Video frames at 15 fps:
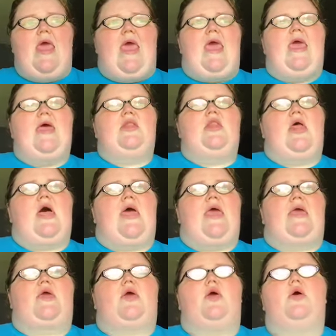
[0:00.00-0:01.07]
And,
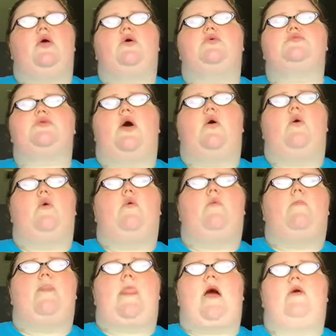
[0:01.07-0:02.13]
like,
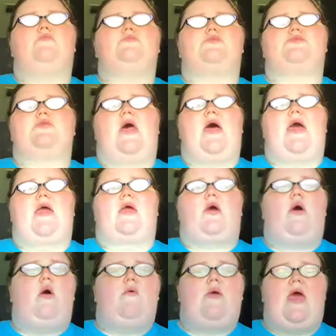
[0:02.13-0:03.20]
so I was just
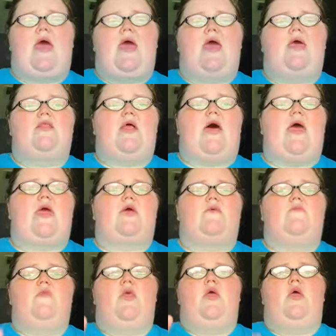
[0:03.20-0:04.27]
like, okay, like,
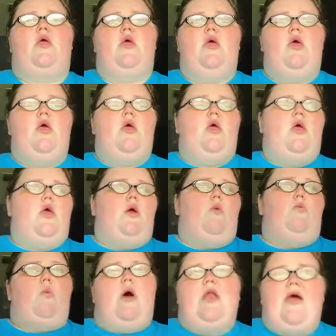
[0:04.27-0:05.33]

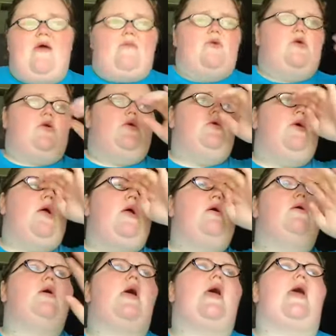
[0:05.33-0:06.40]
whatever.
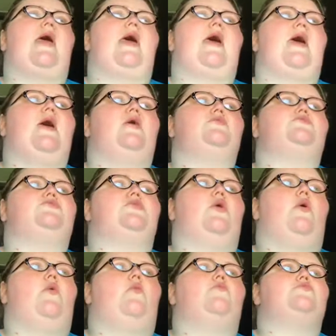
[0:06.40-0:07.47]
And, you
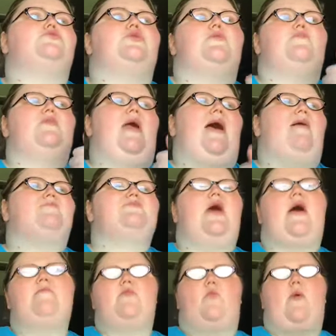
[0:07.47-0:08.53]
know, she would have
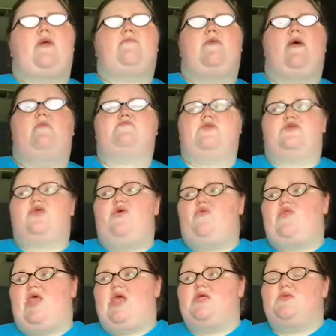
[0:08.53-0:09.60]
time to wake me up to do
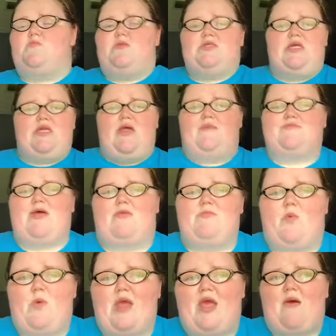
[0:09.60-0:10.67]
things, but didn't have
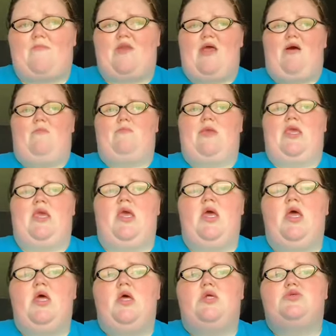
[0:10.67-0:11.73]
time to wake up and help me
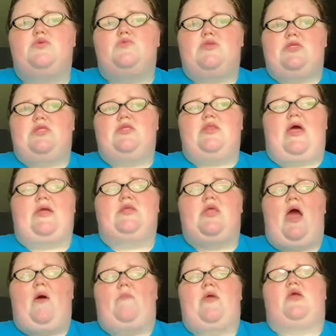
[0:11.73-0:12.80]
do, like,
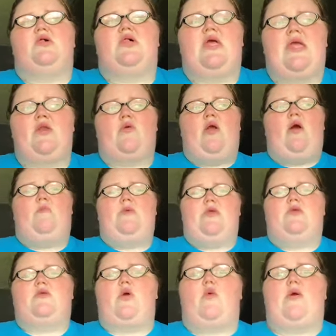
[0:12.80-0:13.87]
help me clean or help
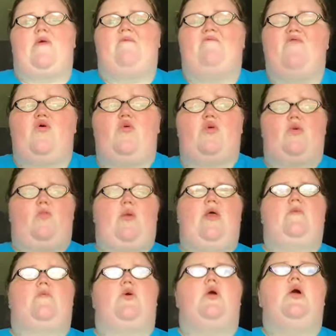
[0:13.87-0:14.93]
me go get food or
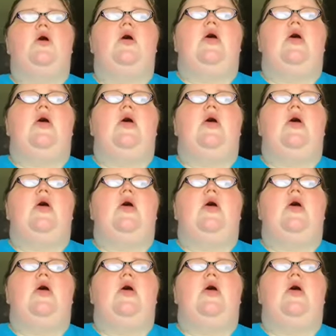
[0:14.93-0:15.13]
whatever.